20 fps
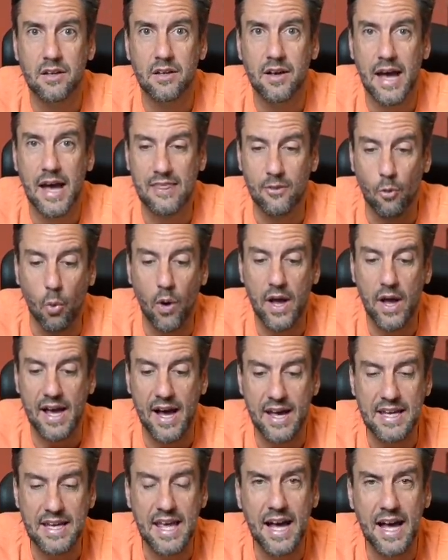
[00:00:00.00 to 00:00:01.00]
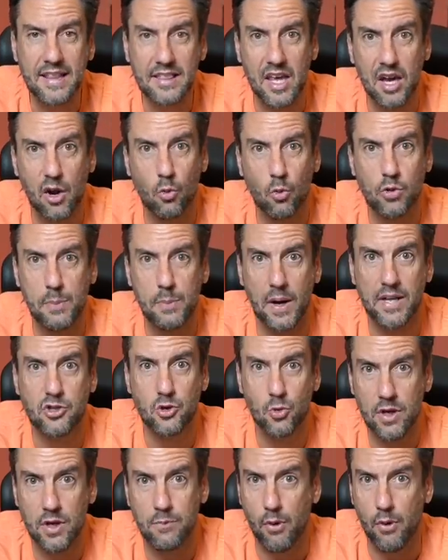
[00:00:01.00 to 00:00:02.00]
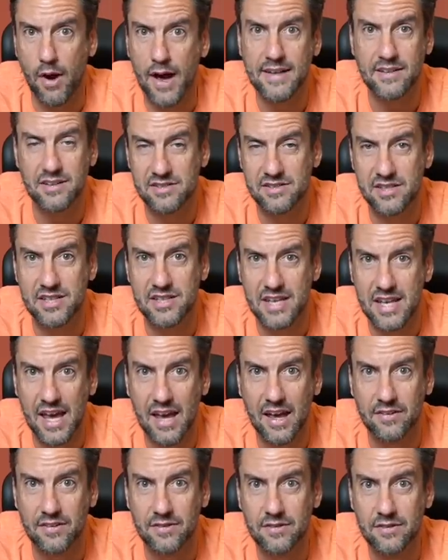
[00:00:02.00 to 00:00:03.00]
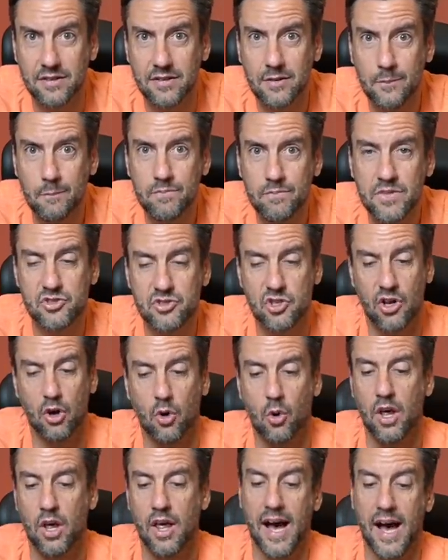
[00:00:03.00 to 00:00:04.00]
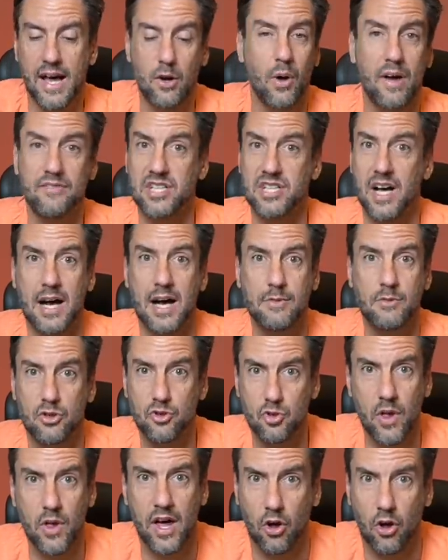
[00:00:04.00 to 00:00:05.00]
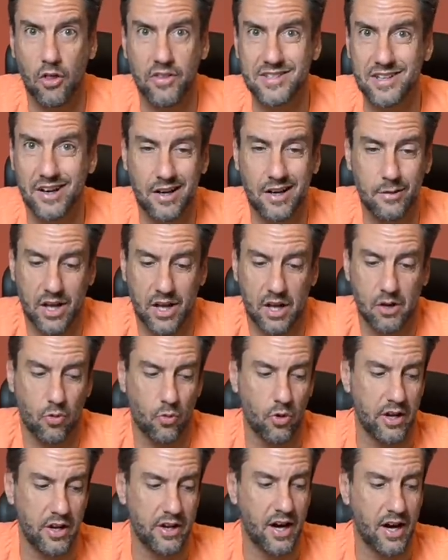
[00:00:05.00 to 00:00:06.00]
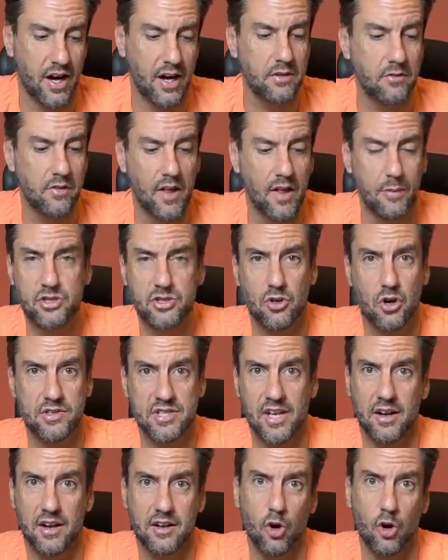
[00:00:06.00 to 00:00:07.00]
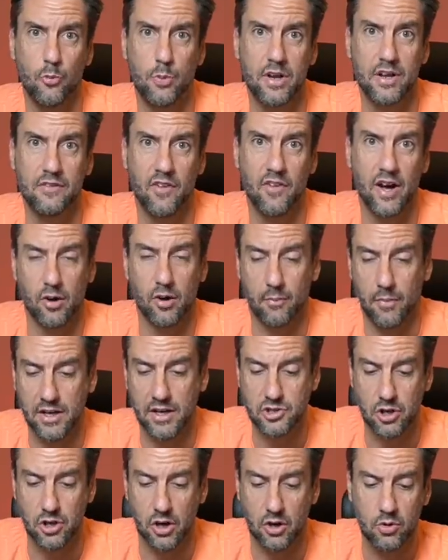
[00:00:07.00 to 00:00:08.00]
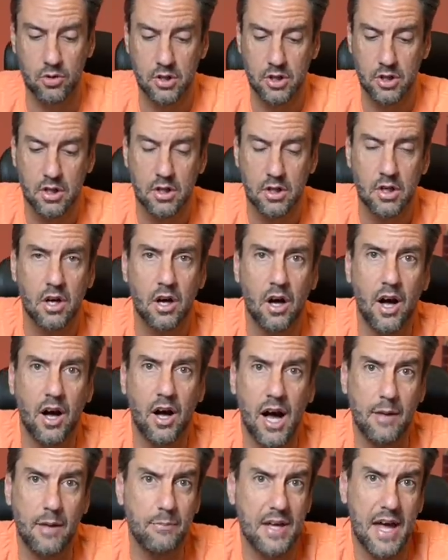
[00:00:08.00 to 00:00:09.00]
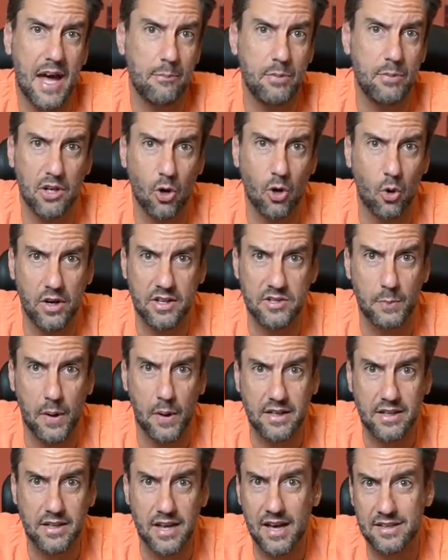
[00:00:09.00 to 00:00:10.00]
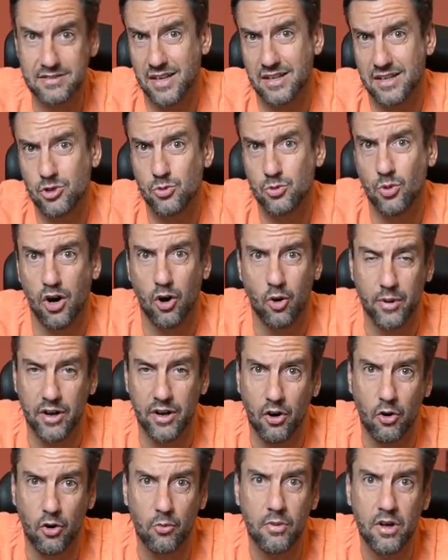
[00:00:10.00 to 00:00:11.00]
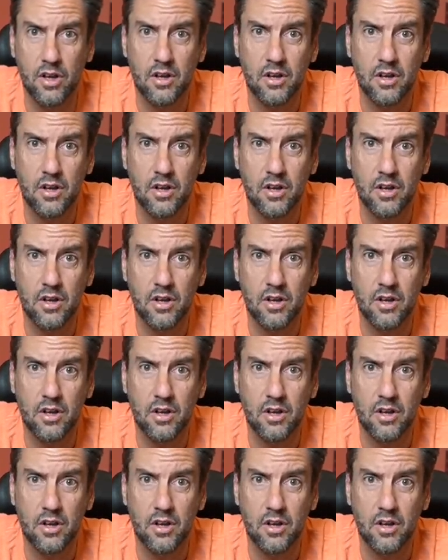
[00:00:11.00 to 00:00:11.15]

And the way I got there was by doing practice as a guest. So I don't have time to do that all the time, but I don't run and hide. Le Batard's got an open invite on my show. Uh, I'd be happy to go on his podcast. I do a home and home.